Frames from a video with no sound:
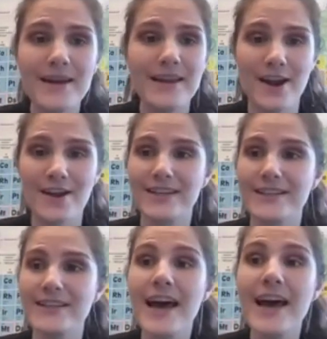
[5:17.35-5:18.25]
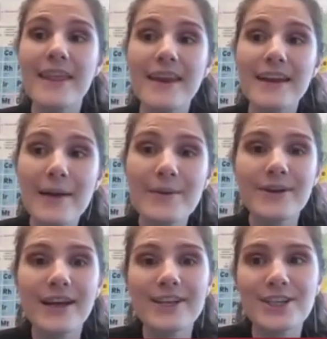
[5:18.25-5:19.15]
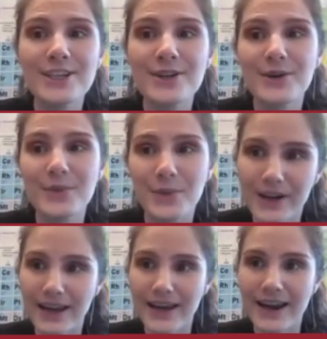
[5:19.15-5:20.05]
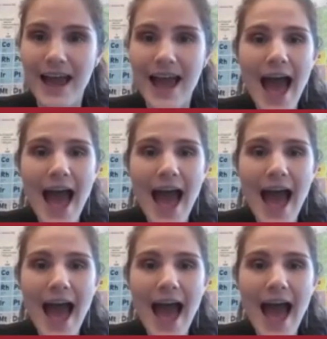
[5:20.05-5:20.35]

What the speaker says: many areas that a chemical engineer could work in.